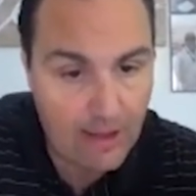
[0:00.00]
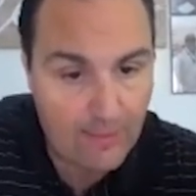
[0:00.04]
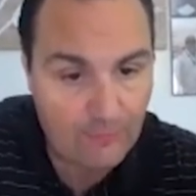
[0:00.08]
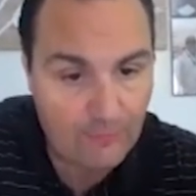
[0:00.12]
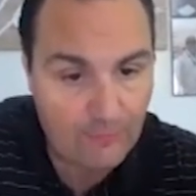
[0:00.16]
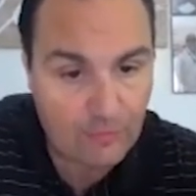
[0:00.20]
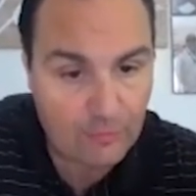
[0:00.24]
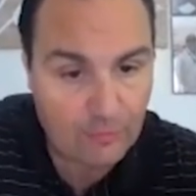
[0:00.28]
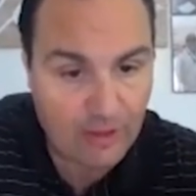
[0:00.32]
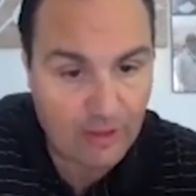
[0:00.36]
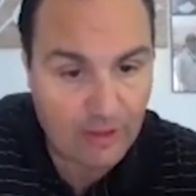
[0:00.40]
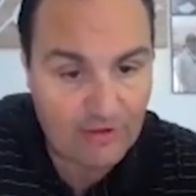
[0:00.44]

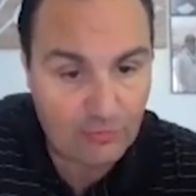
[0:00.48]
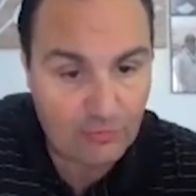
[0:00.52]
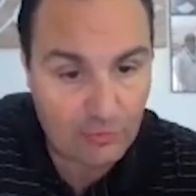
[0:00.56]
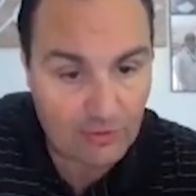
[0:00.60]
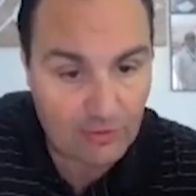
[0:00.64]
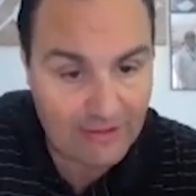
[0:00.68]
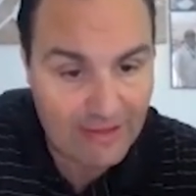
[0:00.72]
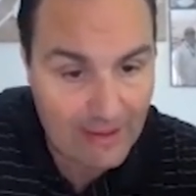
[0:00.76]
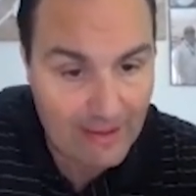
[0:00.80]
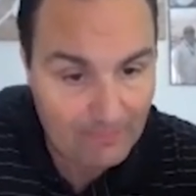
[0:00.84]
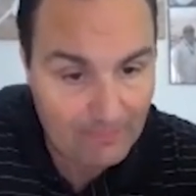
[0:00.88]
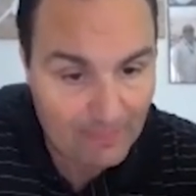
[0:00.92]
replied to a
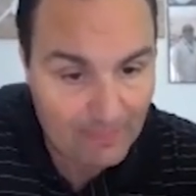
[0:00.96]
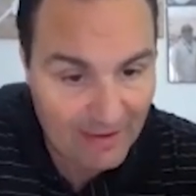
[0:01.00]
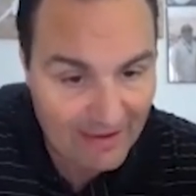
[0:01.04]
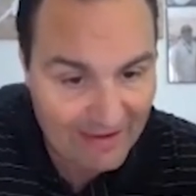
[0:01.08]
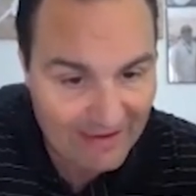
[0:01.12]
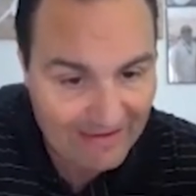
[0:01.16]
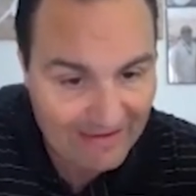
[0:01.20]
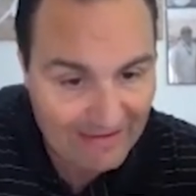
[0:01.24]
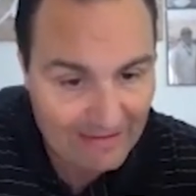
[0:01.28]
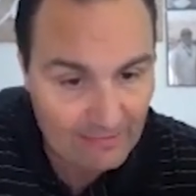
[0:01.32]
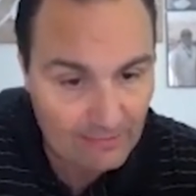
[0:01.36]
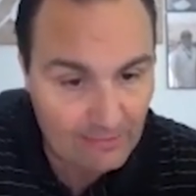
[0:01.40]

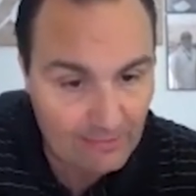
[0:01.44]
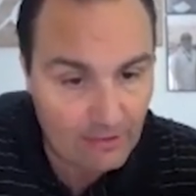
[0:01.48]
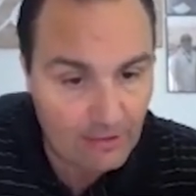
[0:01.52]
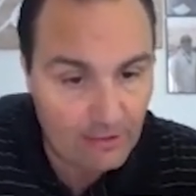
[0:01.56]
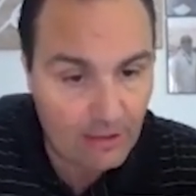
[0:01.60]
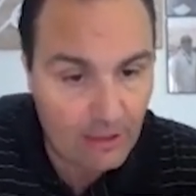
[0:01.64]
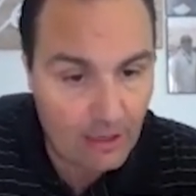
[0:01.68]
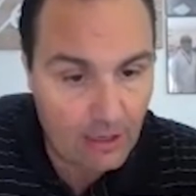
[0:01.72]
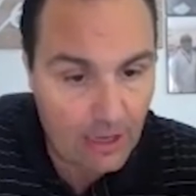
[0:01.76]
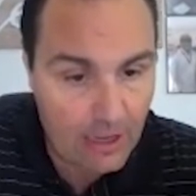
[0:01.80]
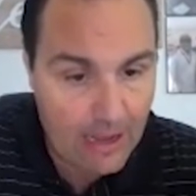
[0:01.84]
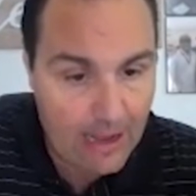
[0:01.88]
campaign,
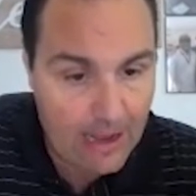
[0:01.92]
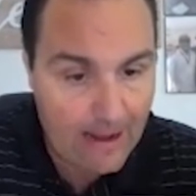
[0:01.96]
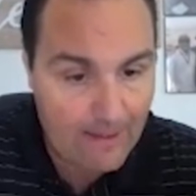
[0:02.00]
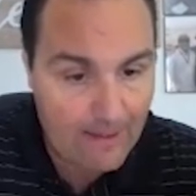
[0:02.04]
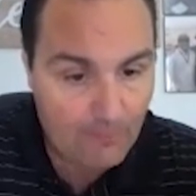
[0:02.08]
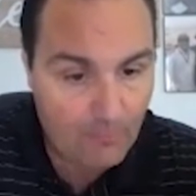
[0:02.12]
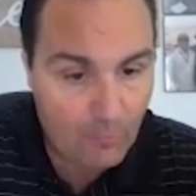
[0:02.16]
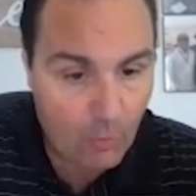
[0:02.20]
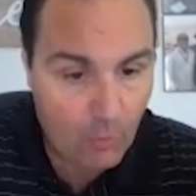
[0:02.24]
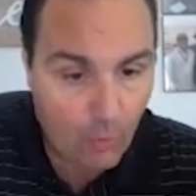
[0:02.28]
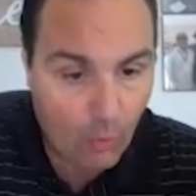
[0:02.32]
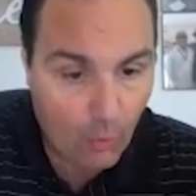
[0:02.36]

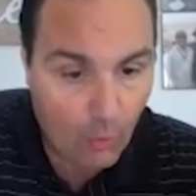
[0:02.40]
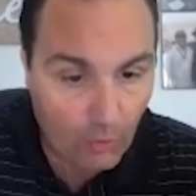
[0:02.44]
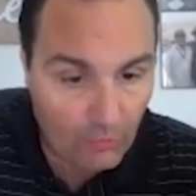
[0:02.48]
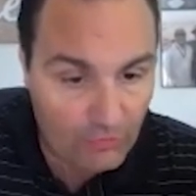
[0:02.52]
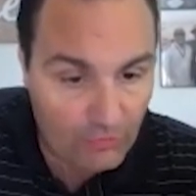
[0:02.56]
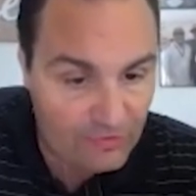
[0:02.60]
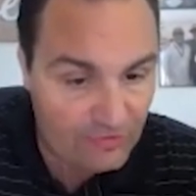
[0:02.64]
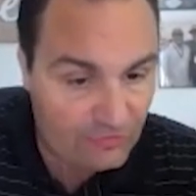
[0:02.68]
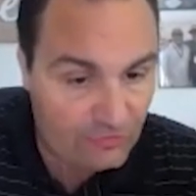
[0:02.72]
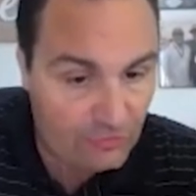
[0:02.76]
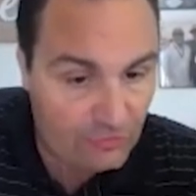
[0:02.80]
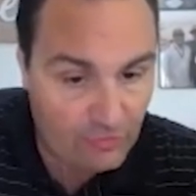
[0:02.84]
all
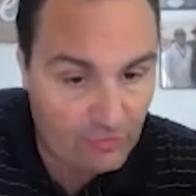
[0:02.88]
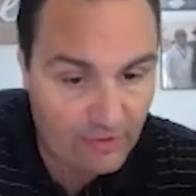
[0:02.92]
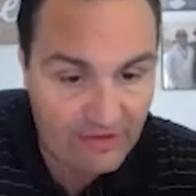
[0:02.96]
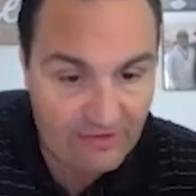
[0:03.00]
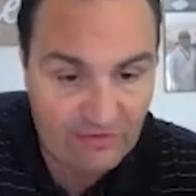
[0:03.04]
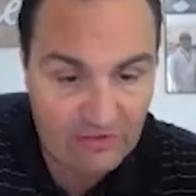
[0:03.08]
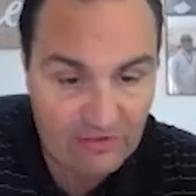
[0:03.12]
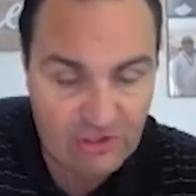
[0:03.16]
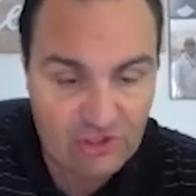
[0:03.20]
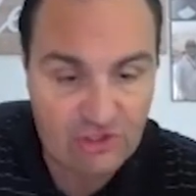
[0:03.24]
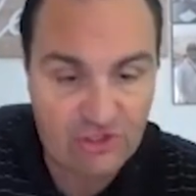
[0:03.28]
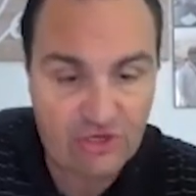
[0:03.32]
this
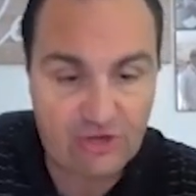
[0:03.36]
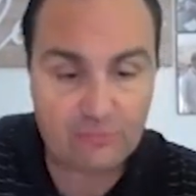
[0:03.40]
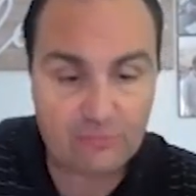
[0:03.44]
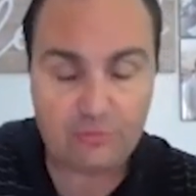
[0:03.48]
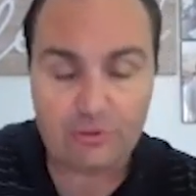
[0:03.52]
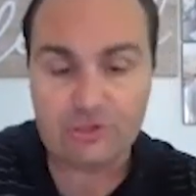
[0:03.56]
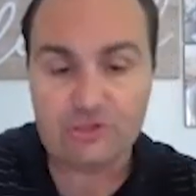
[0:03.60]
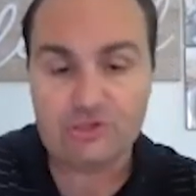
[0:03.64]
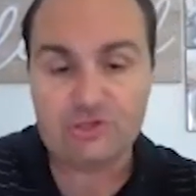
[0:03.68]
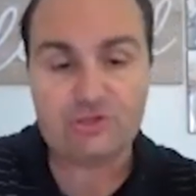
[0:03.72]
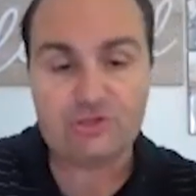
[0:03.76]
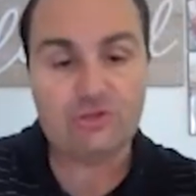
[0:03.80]
crazy shit, which